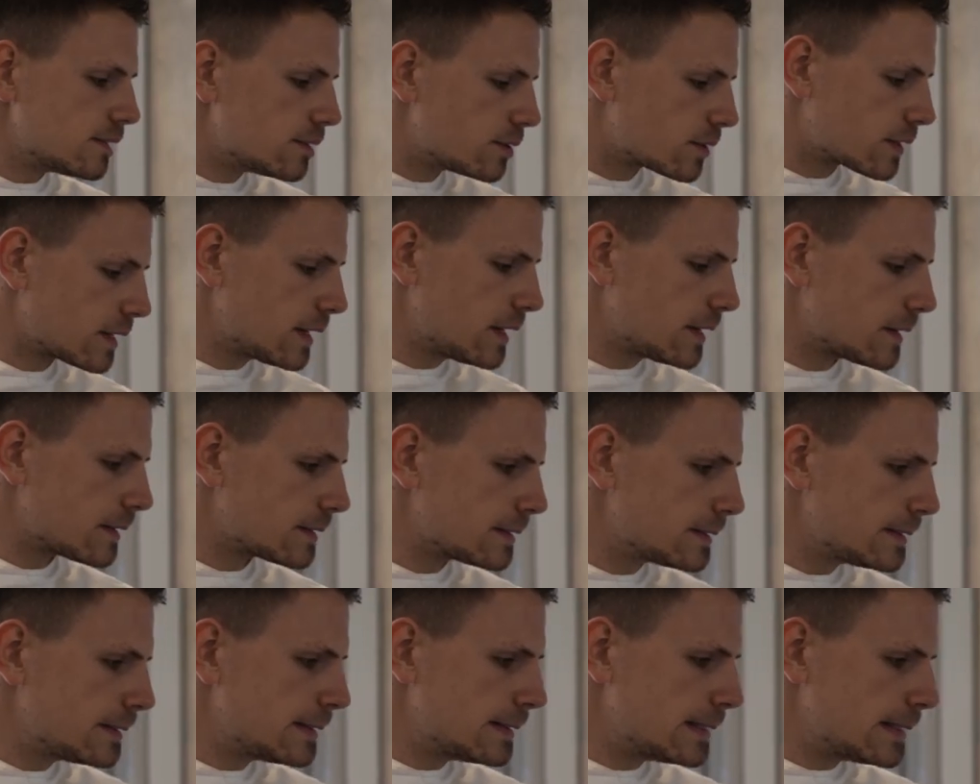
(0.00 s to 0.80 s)
Okay.
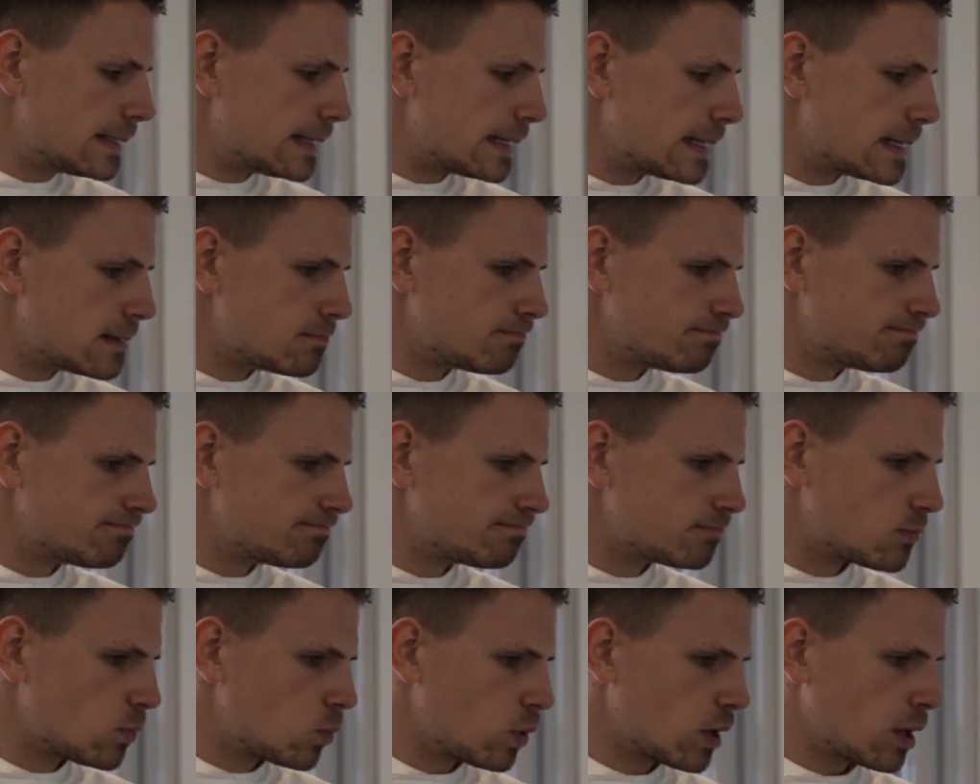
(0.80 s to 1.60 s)

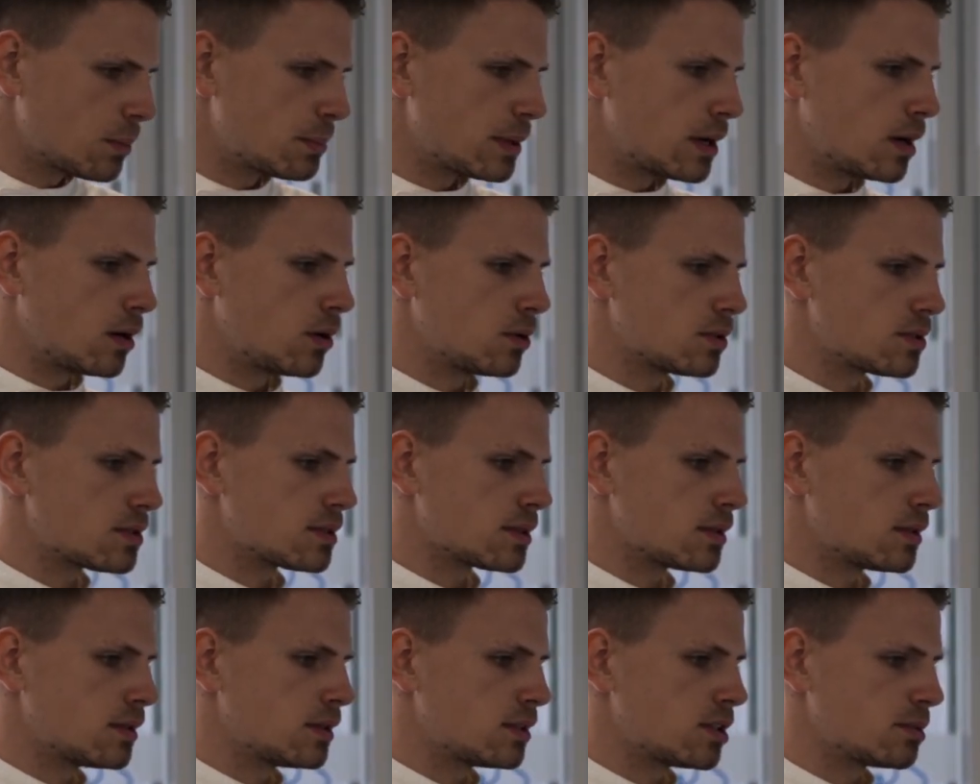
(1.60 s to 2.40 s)
Um, what about
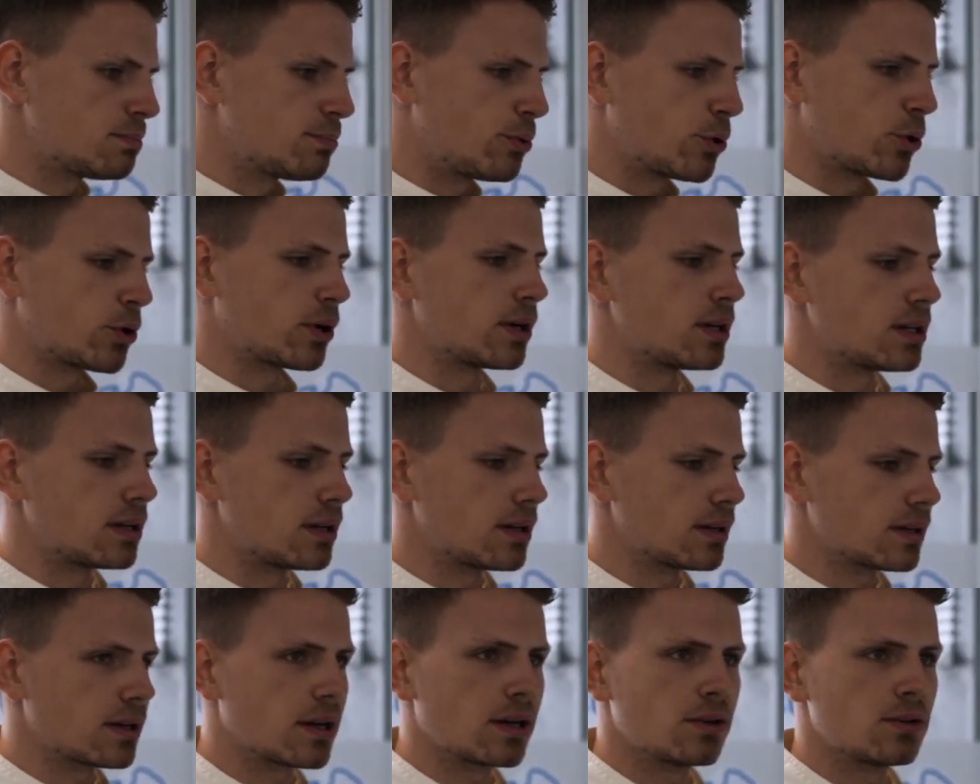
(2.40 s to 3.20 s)
uh, the portal?
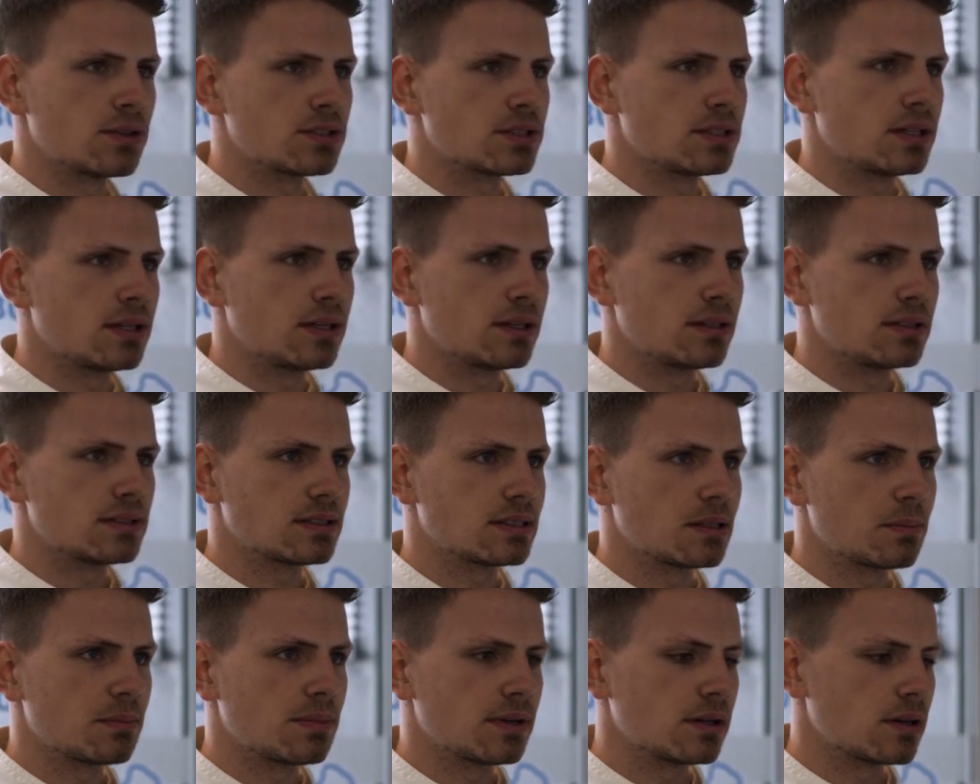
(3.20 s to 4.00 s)
Can you say
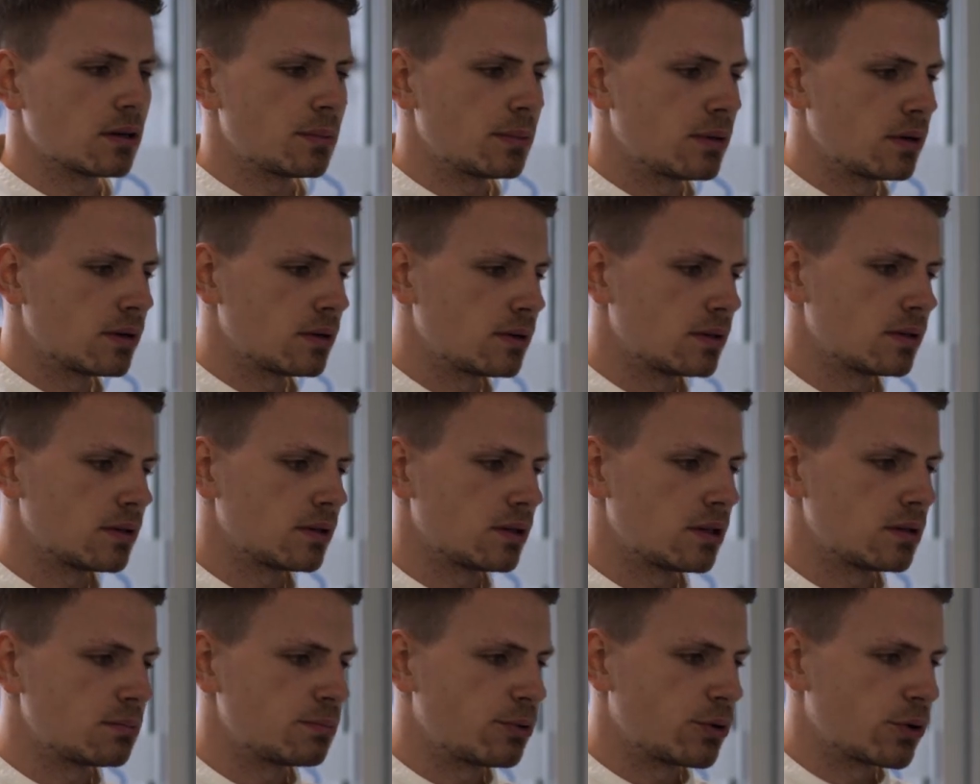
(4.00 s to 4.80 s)
something about uh,
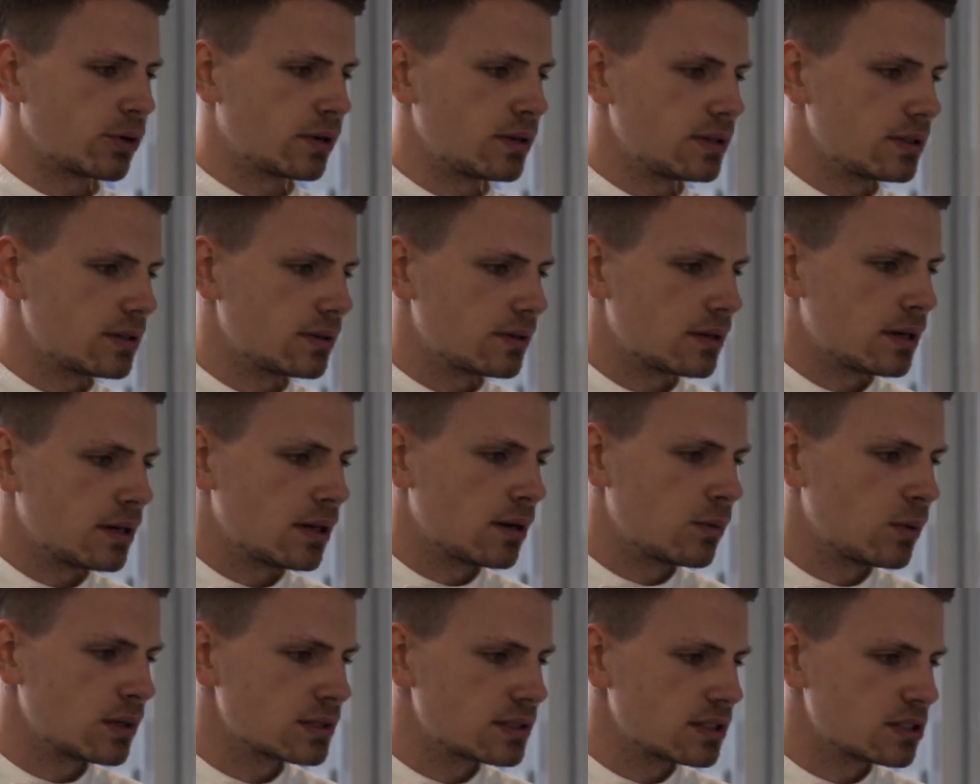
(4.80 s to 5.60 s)
the portal? Uh,
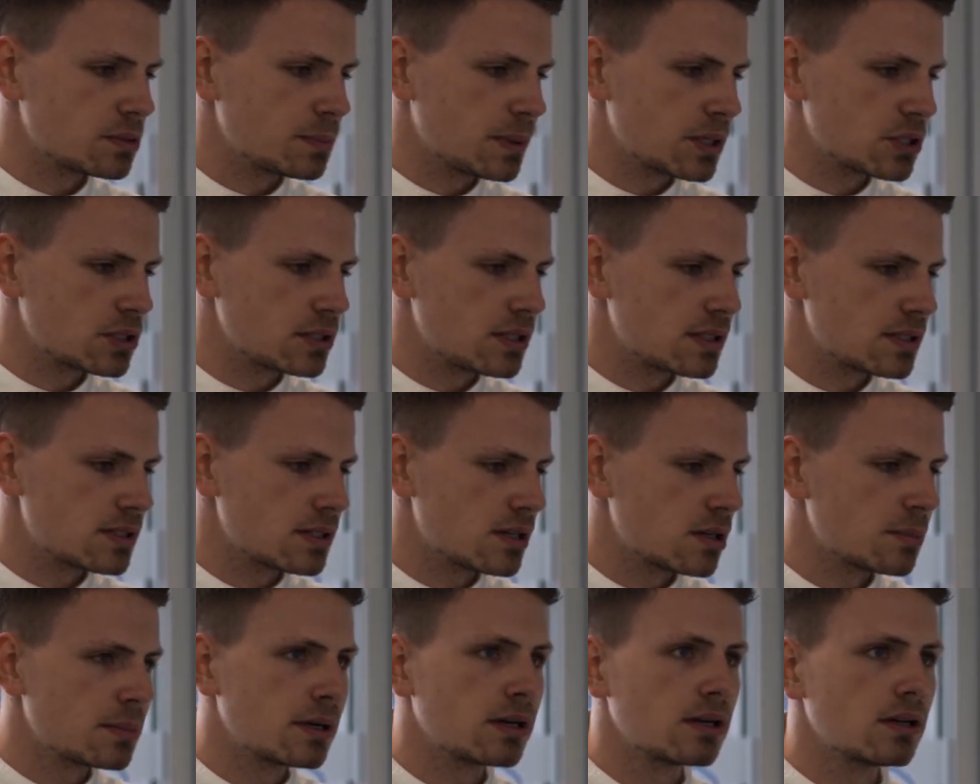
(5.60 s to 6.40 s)
what's the
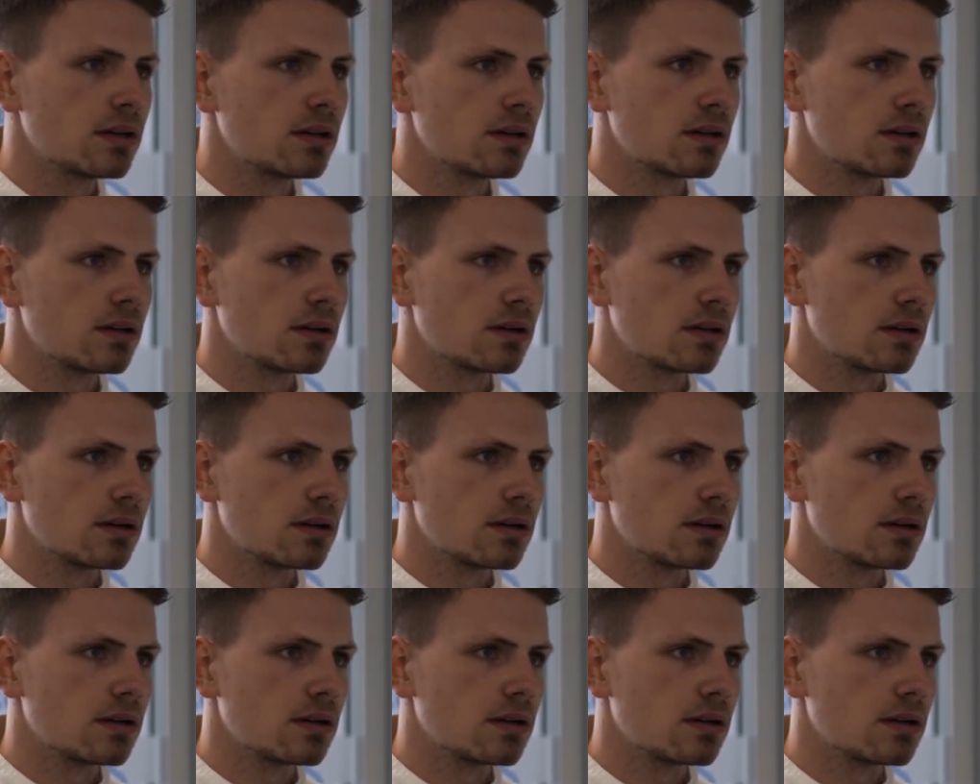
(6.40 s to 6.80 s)
specialty about it?